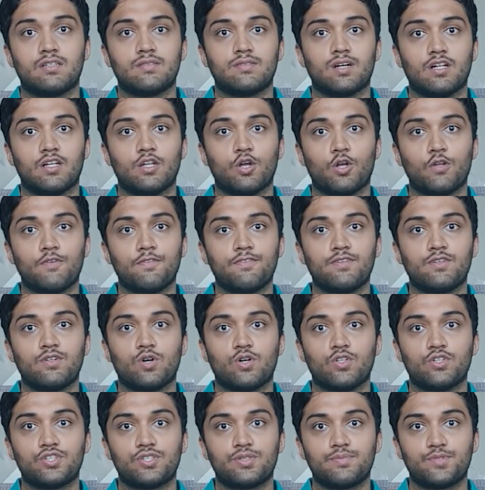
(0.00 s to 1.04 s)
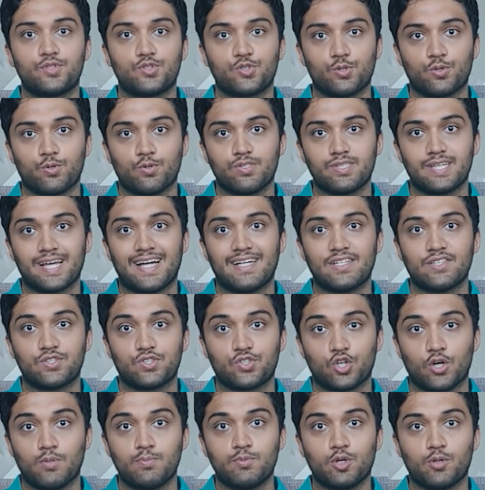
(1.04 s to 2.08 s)
A lot of the Nordstrom stores has
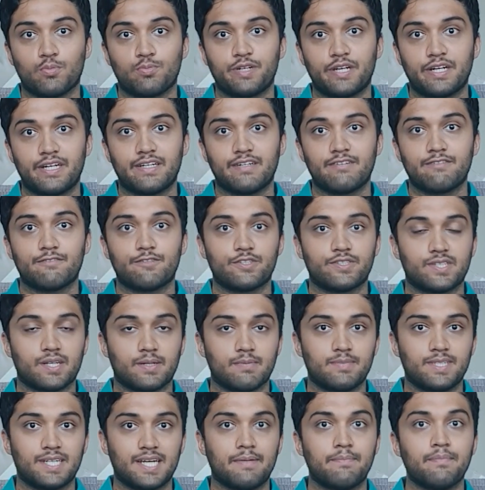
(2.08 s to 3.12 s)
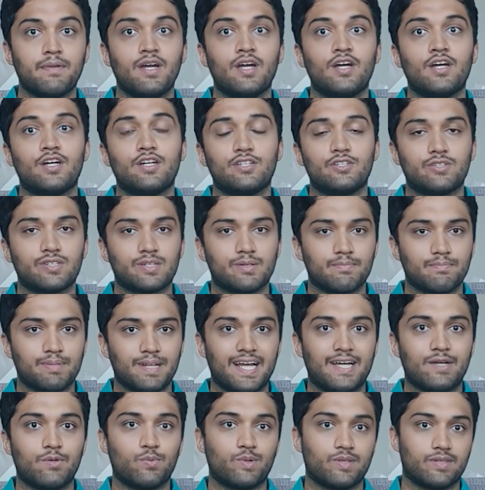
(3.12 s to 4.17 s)
stopped operating for some time to
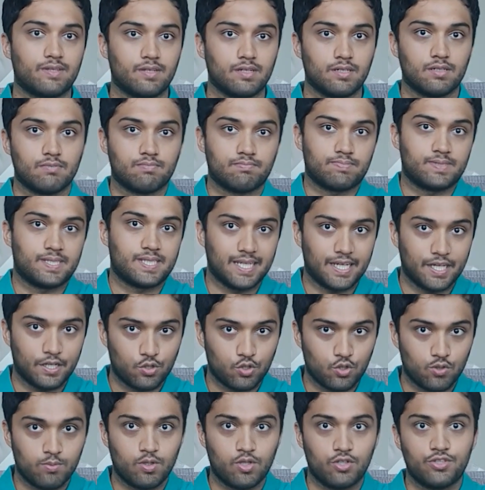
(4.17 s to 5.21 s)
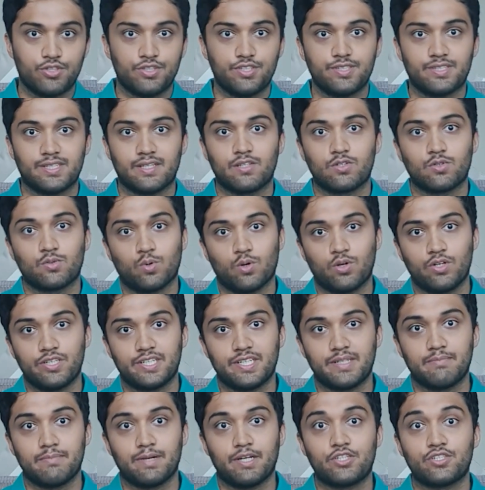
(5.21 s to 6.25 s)
comply with the stay-at-home orders and the
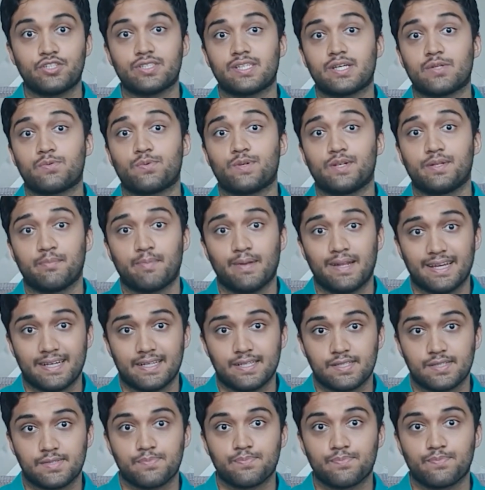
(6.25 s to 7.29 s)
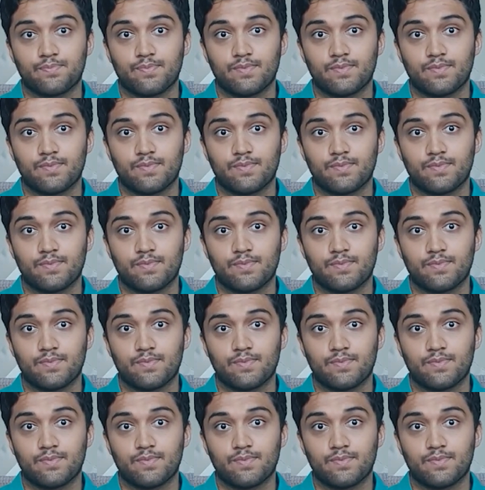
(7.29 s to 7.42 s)
quarantine measures that were in place.